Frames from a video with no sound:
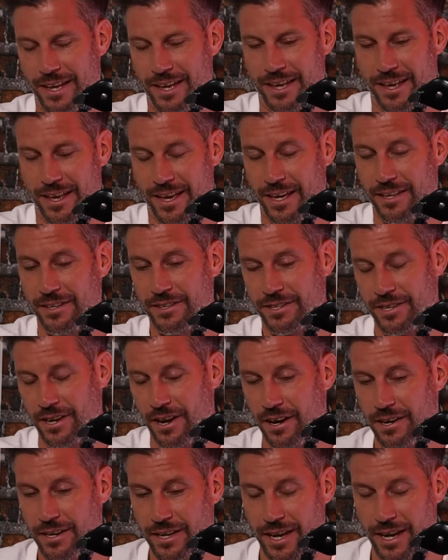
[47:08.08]
and so,
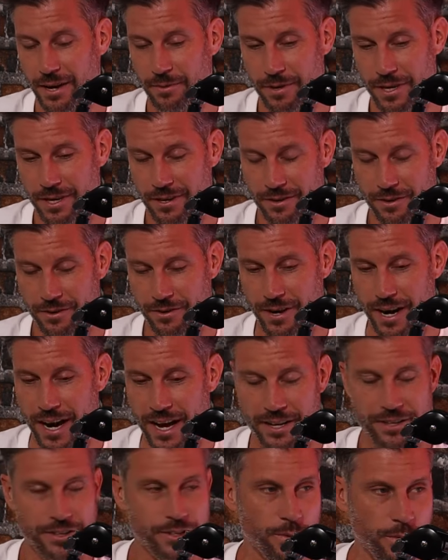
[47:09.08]
yeah, we
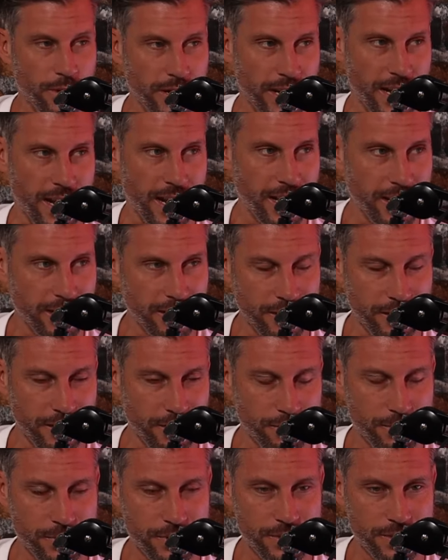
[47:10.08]
created twenty-eight, and it
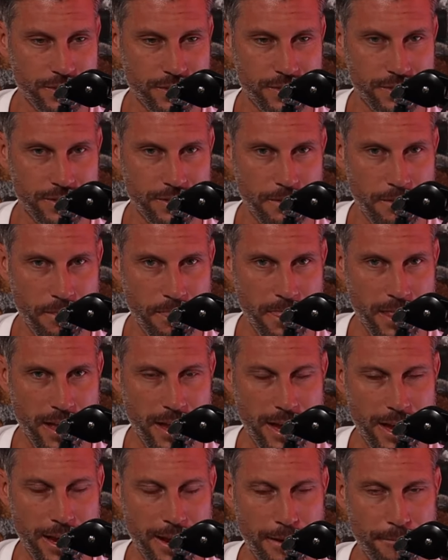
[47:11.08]
was,
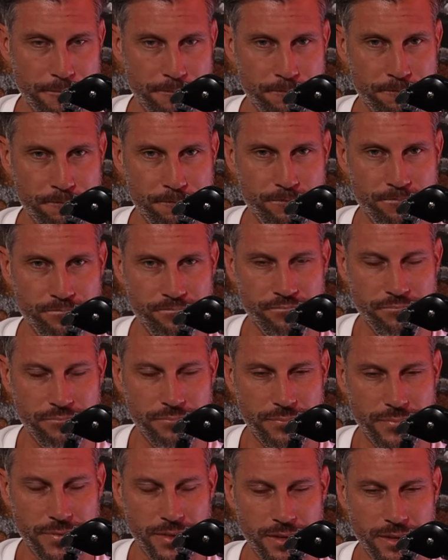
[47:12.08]
um,
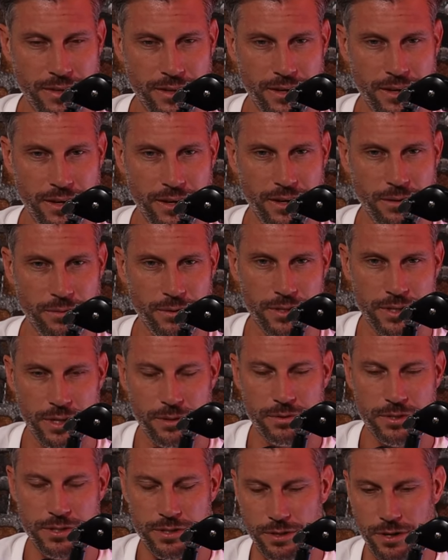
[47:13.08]
it was, it
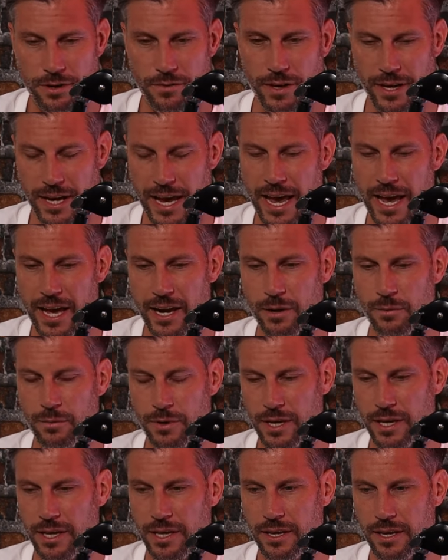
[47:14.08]
was sort of like, how do
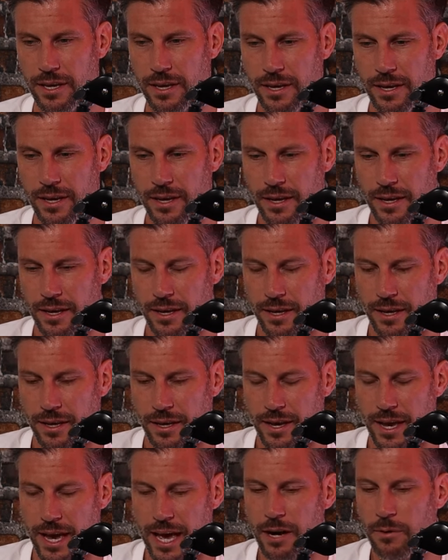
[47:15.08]
we,
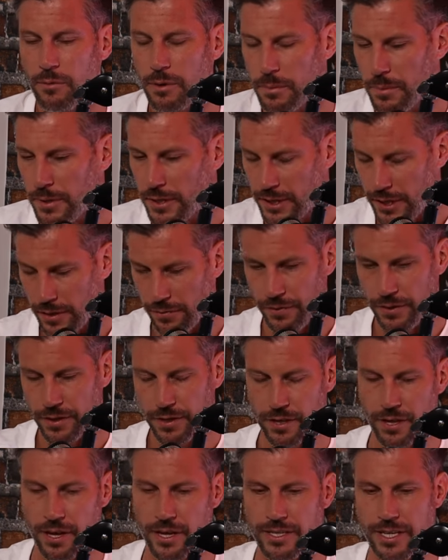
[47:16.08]
how do we be different to
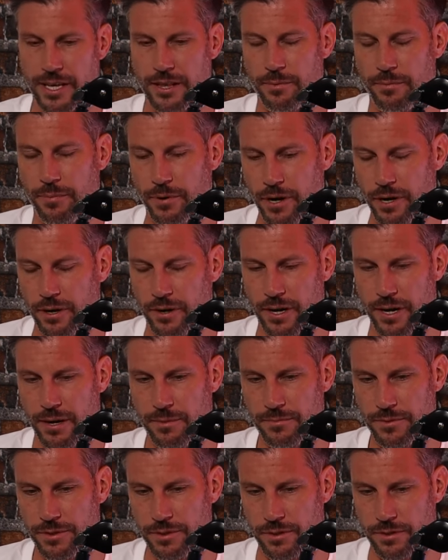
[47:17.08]
those other
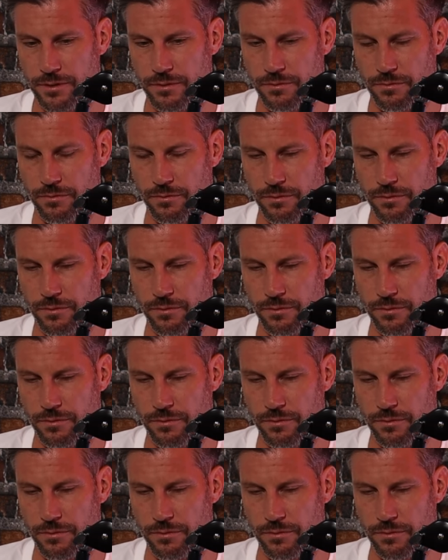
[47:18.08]
programs? And